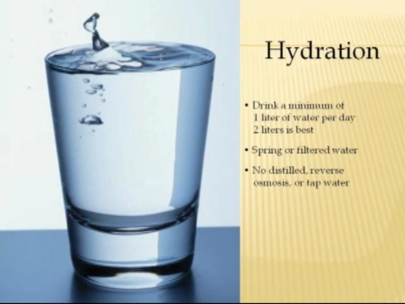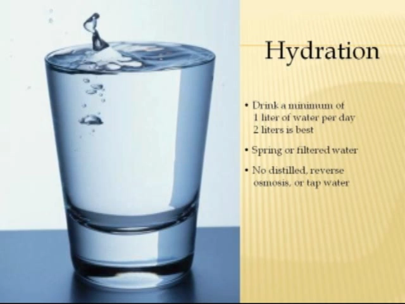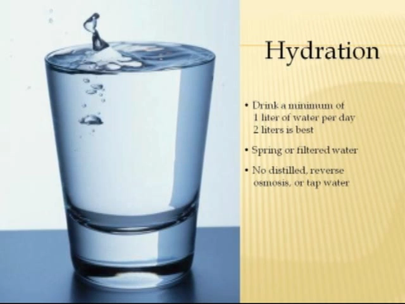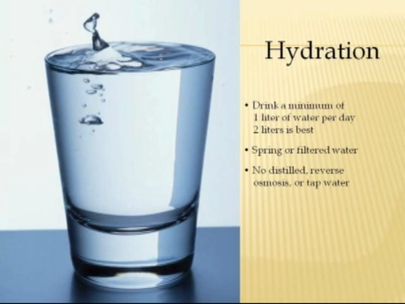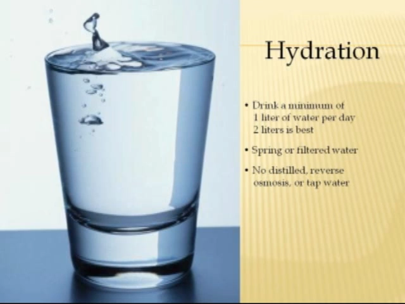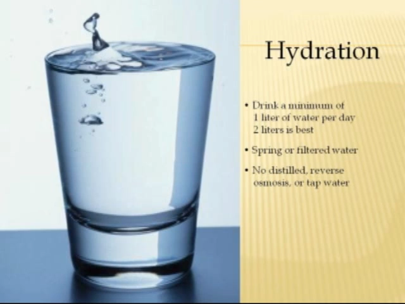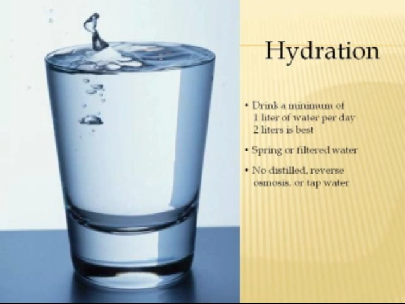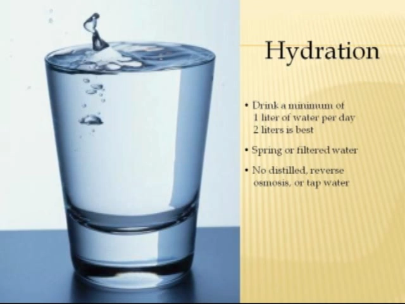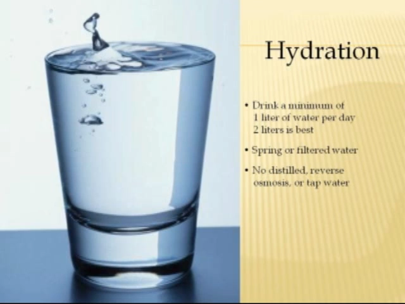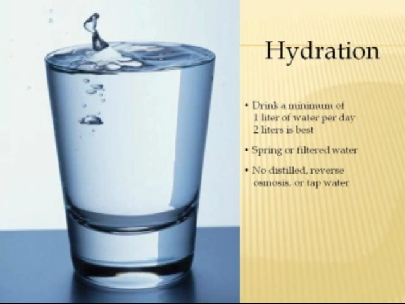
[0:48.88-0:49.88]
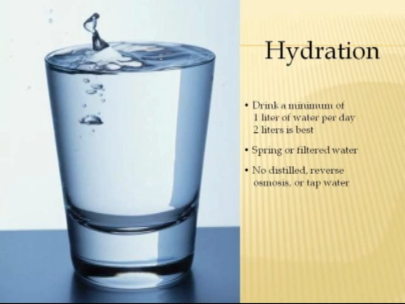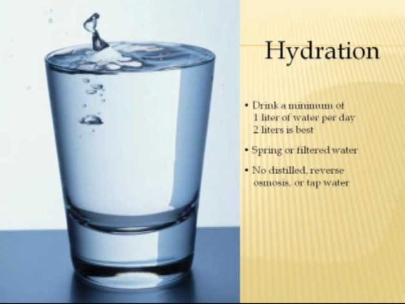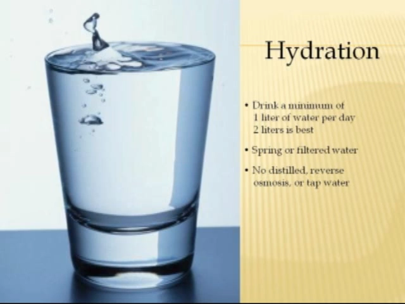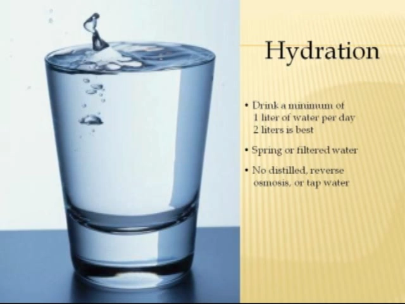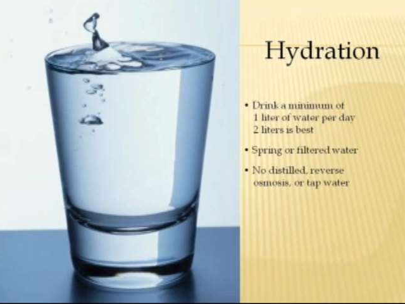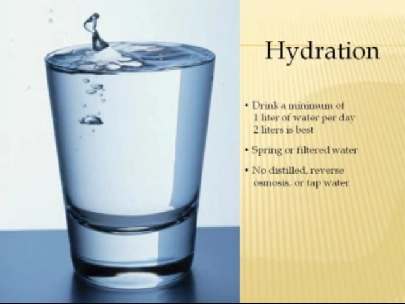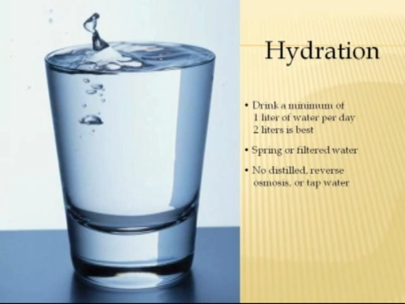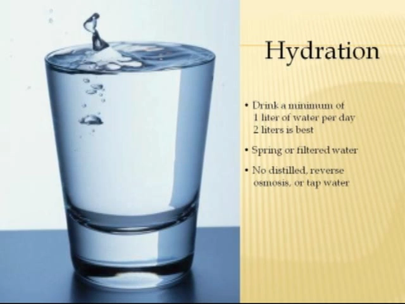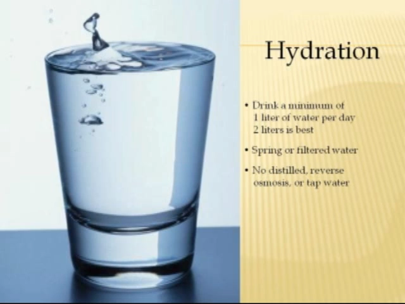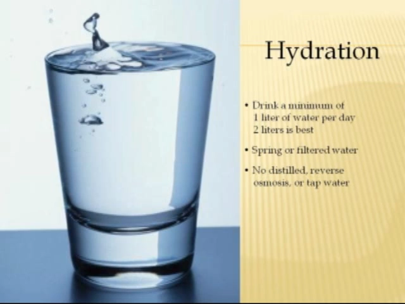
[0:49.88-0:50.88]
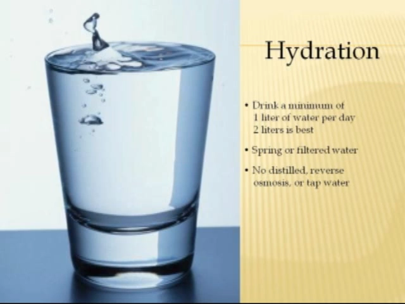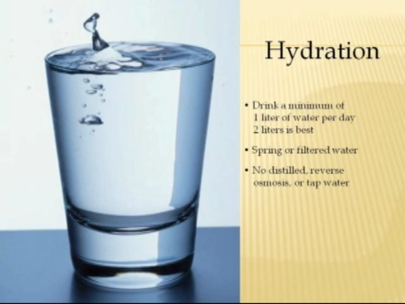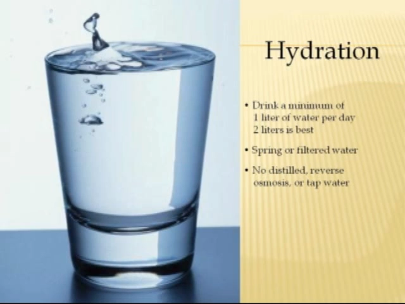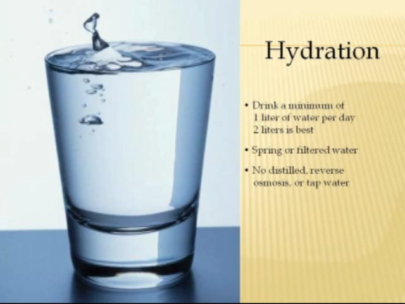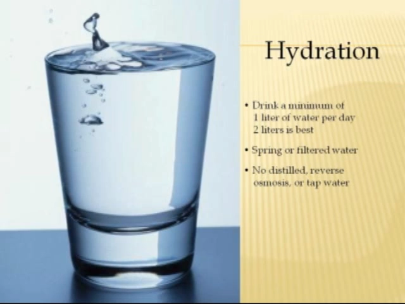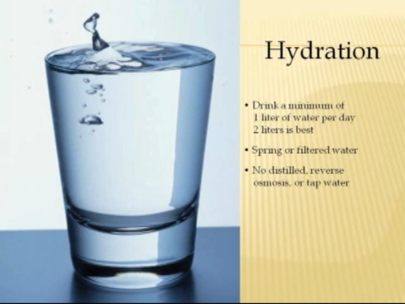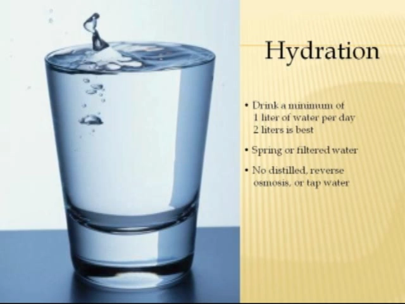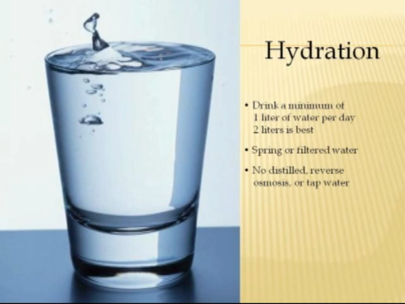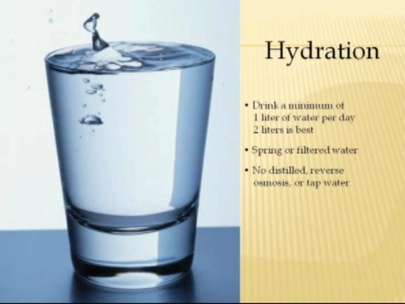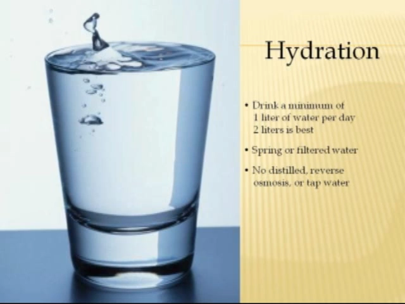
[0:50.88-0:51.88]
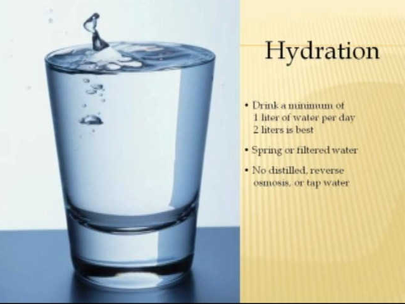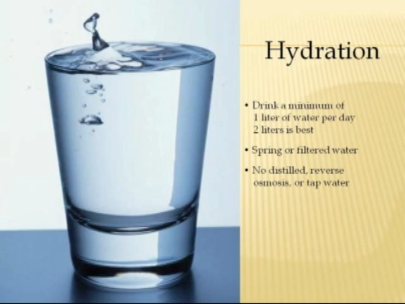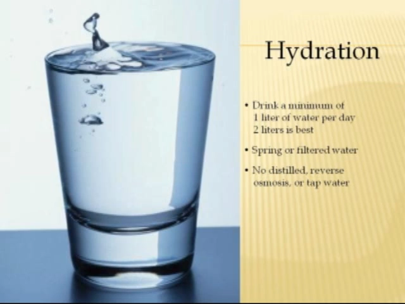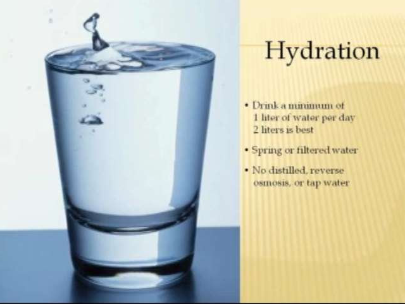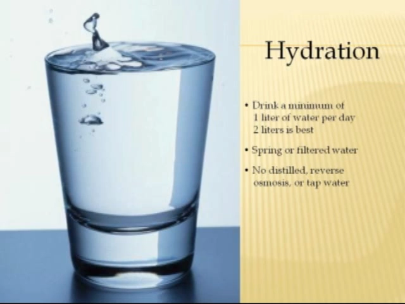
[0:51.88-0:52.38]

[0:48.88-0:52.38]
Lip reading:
[unreadable: no face in view]